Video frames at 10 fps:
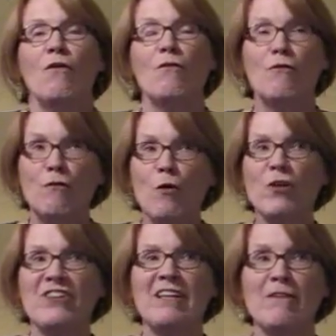
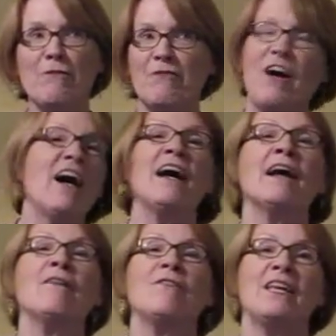
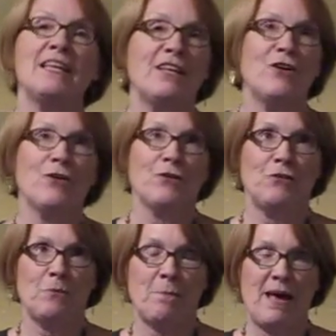45
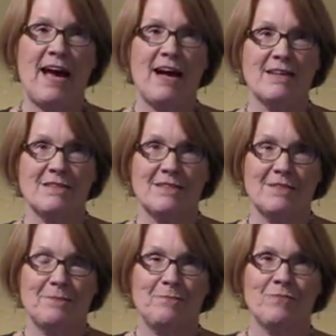years
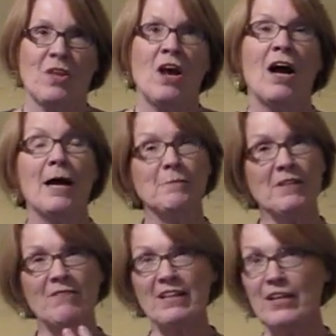pass. I'm
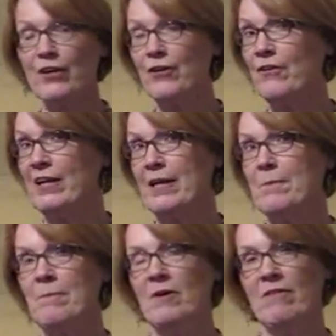living here
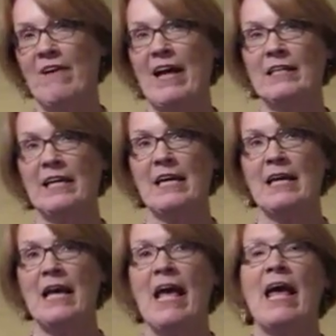in Mill
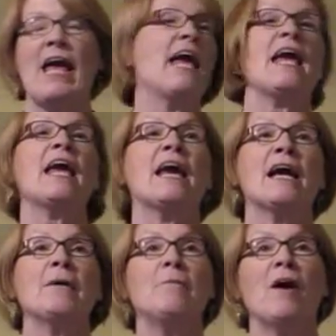Valley,
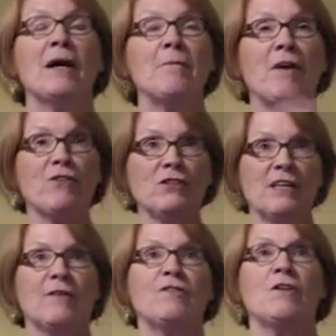and my mother
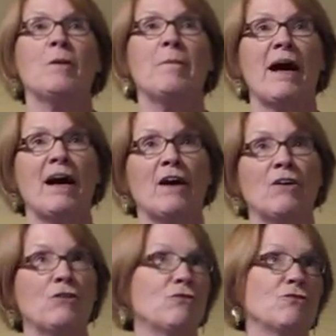lives
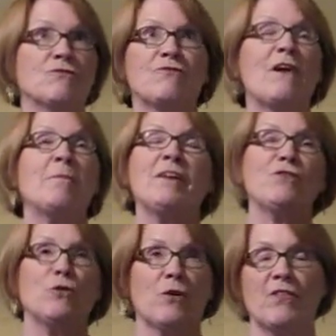about 5
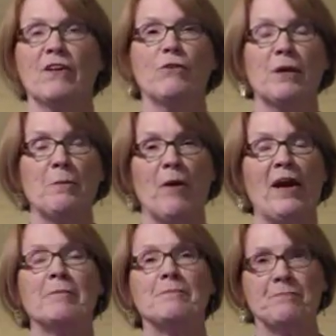miles north in Green Bay.